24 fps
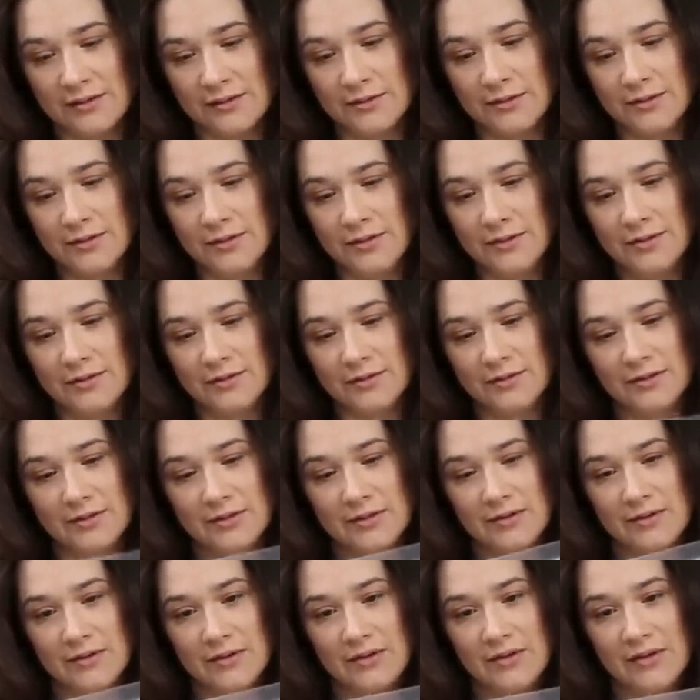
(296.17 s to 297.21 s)

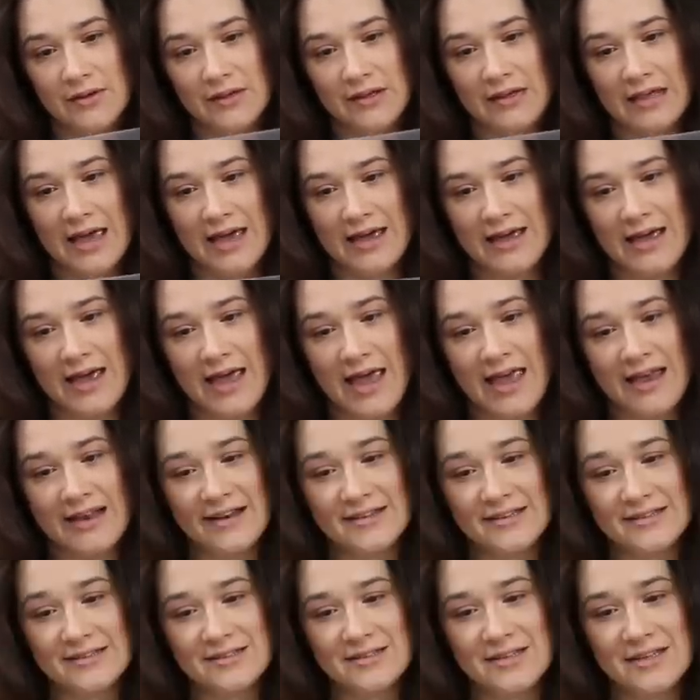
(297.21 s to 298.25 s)
Yeah,
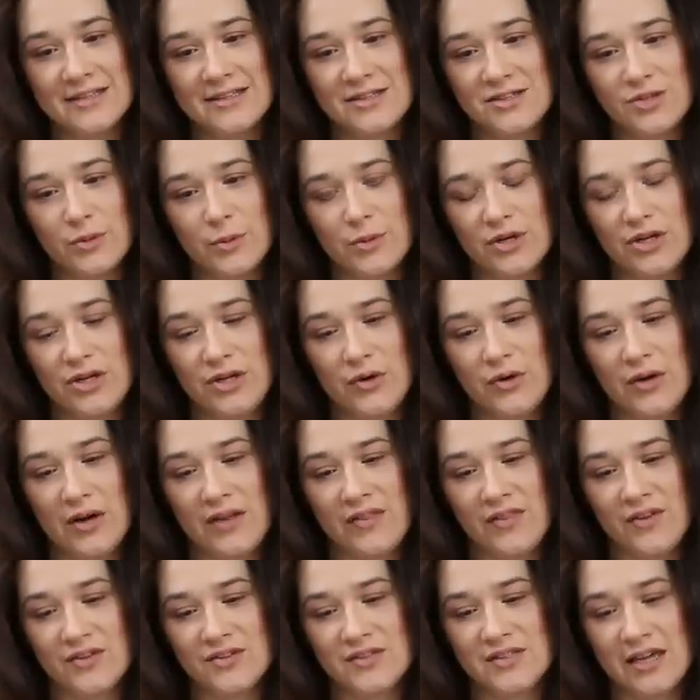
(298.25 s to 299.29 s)
and it's super cute.
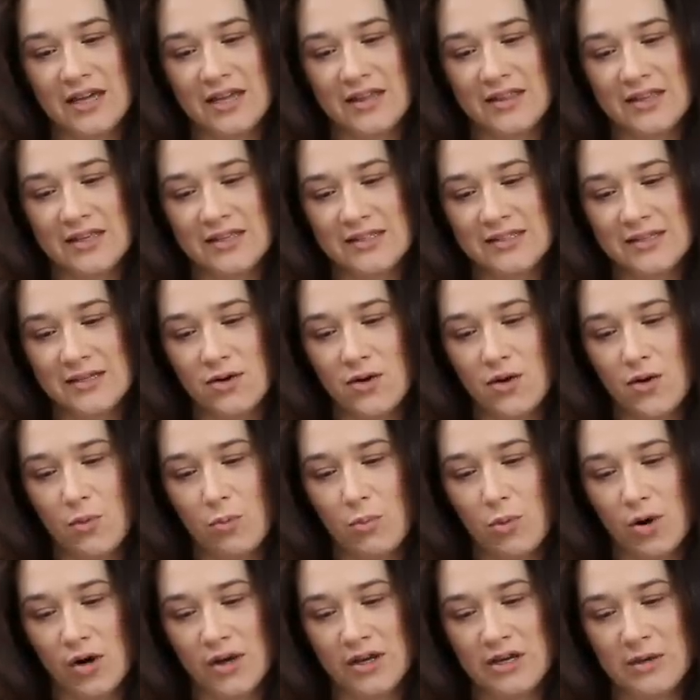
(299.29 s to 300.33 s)
And there's like this little
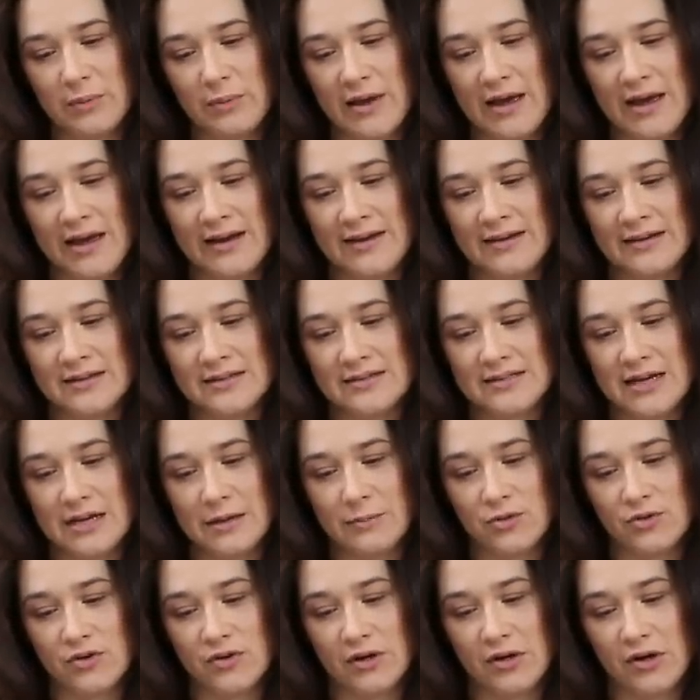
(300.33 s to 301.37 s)
porcupine
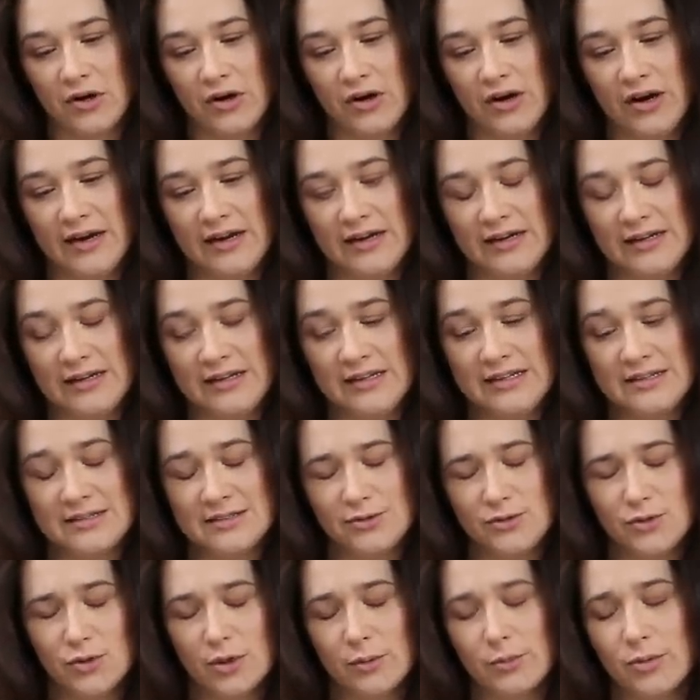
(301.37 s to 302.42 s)
type critter, and he's
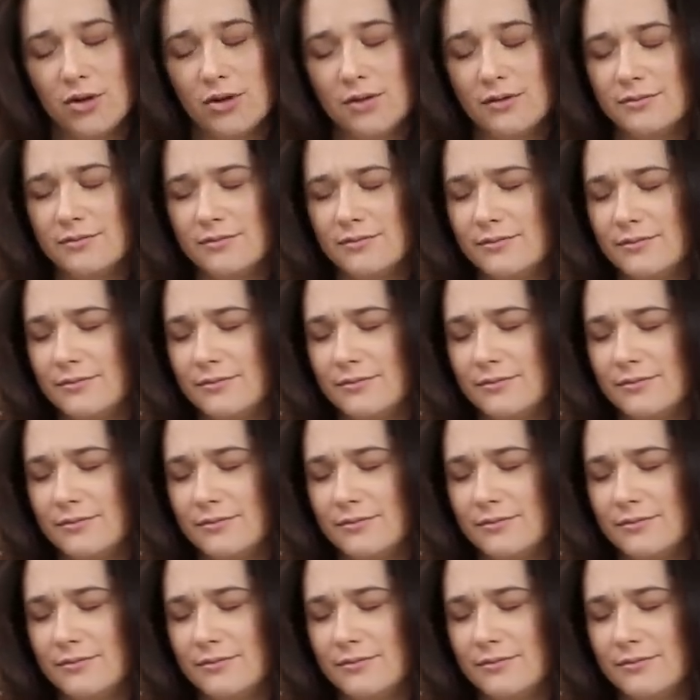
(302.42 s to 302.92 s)
adorable.